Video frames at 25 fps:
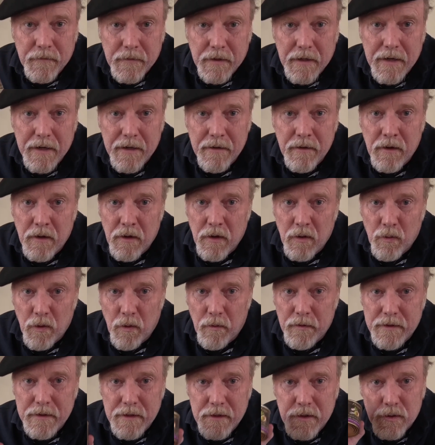And what
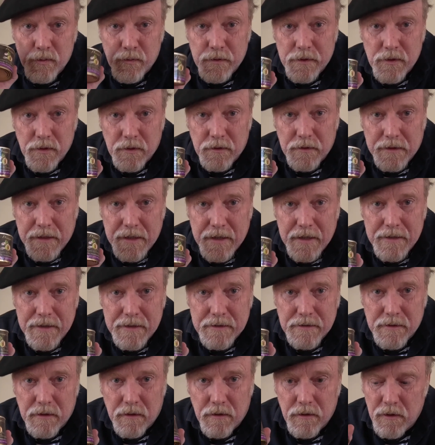we did is we took the canned
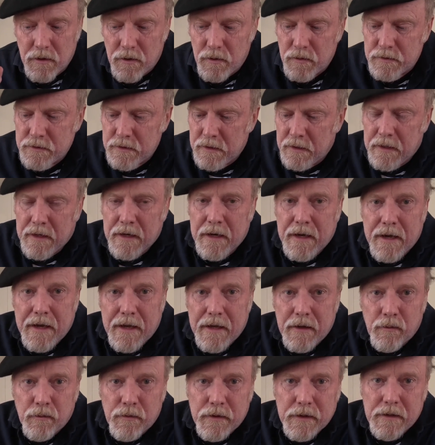escargots
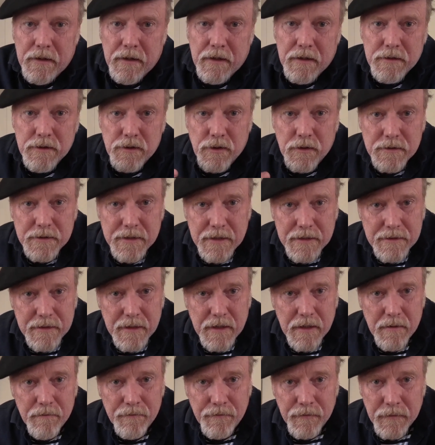and we sauteed
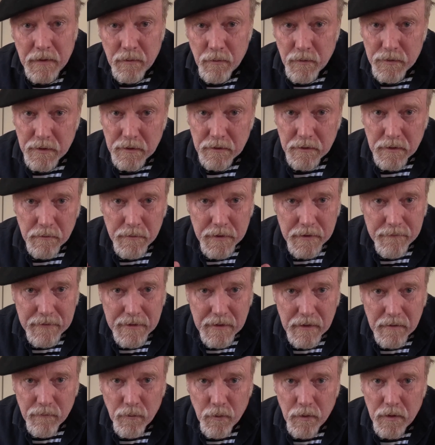them with a little bit of
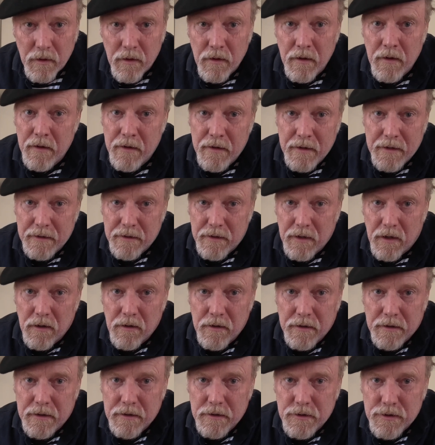olive oil and
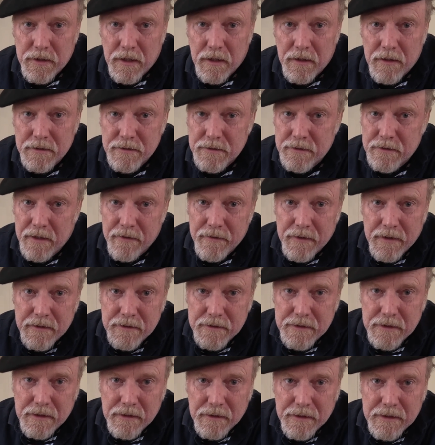garlic and shallots, and then
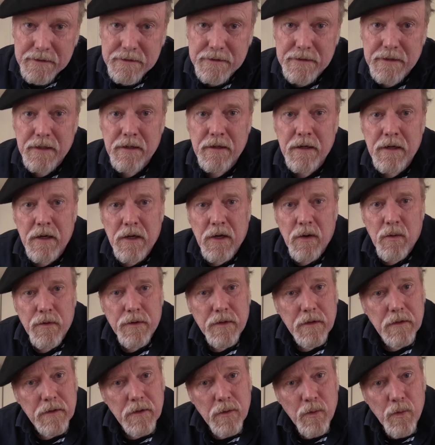deglazed it with
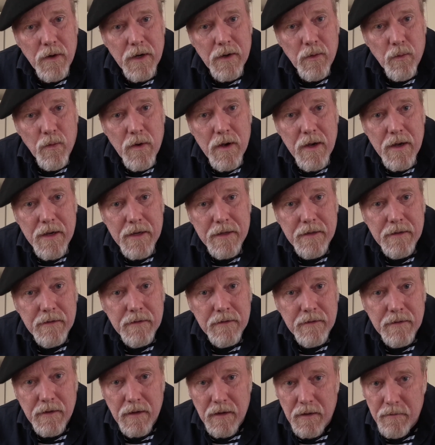a little white wine
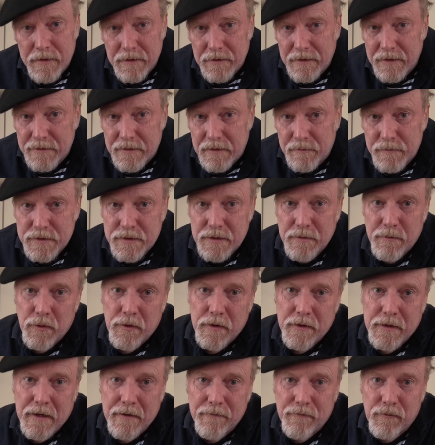and let them simmer
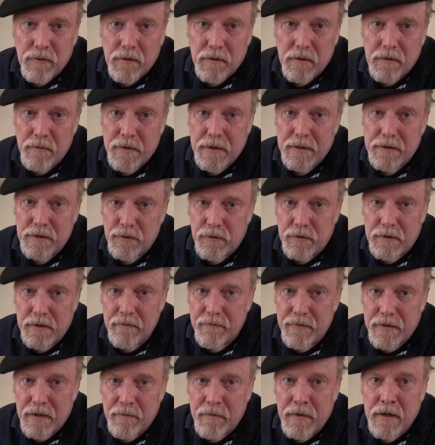in that for a little bit to
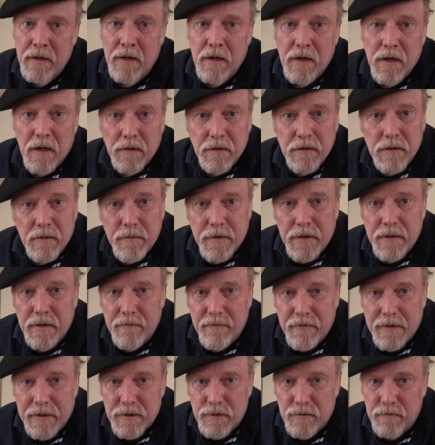give them a little bit
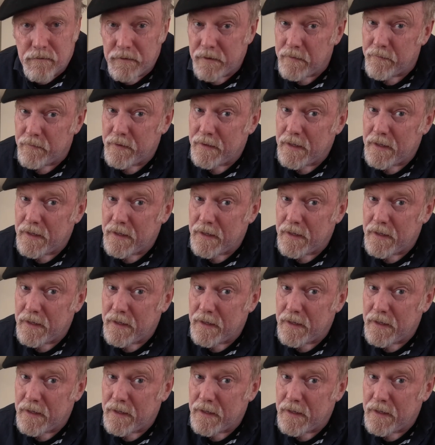of extra flavor.